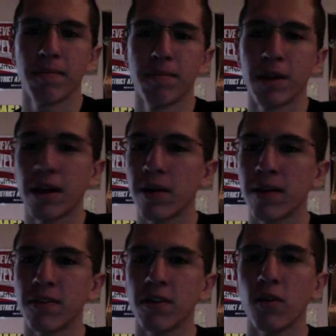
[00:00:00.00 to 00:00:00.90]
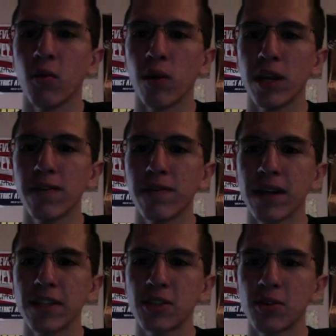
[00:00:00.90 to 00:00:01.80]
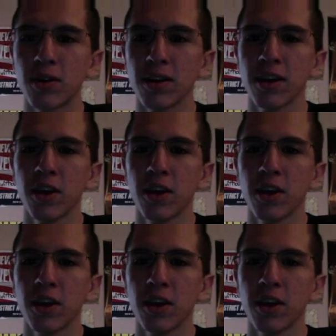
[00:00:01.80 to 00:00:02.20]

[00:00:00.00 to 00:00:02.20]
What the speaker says: But however, one defines Noir